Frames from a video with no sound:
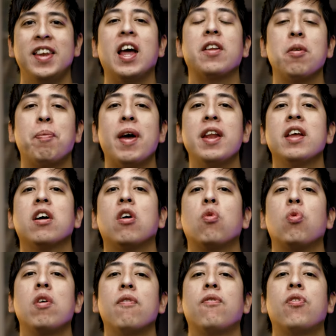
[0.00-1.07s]
Now, depending on
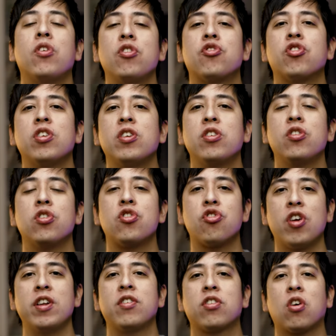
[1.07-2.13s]
what version you're
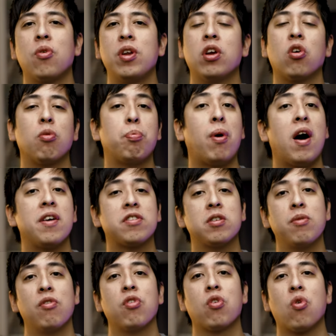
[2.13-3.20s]
transcoding or
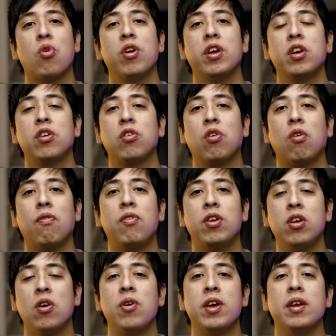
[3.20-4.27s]
possibly recording your
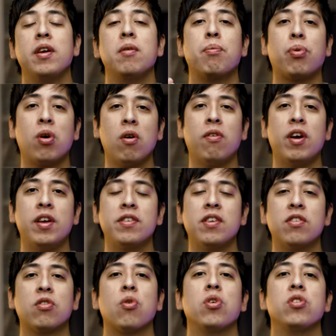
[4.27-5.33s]
video in ProRes,
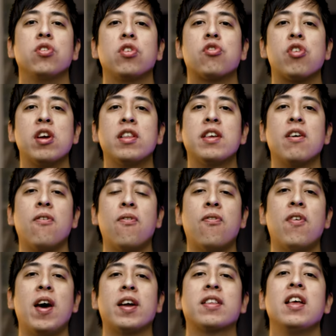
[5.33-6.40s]
it's going to greatly
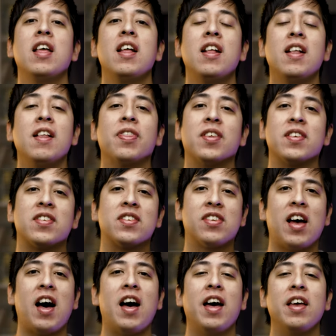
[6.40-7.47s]
affect the
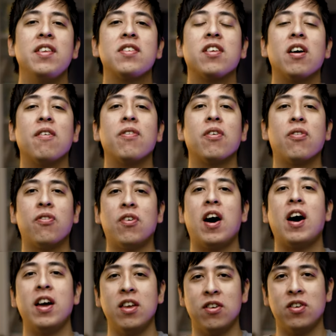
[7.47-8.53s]
size of the
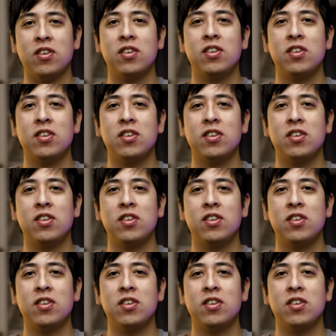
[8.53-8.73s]
file.